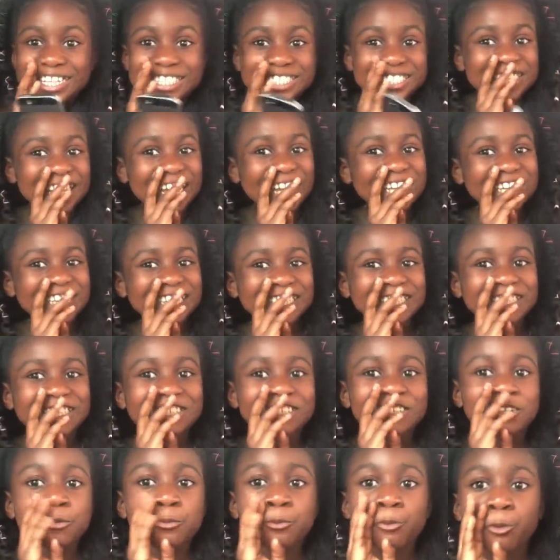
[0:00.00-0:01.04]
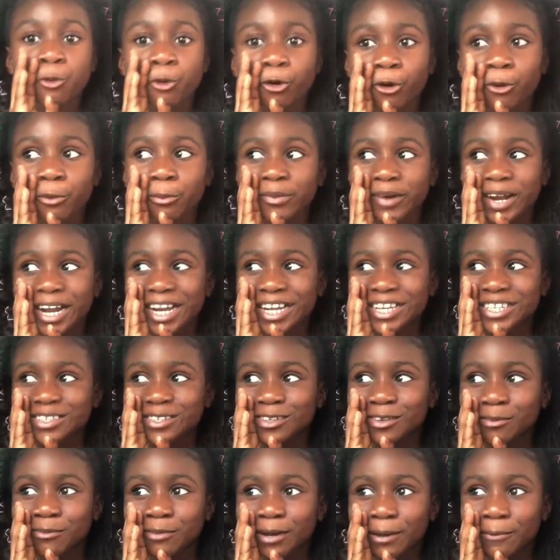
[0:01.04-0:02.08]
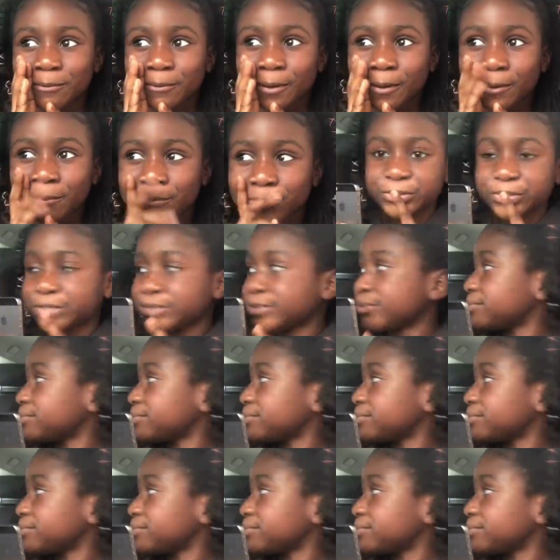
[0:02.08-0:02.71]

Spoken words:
so I can do more pranks on my mom.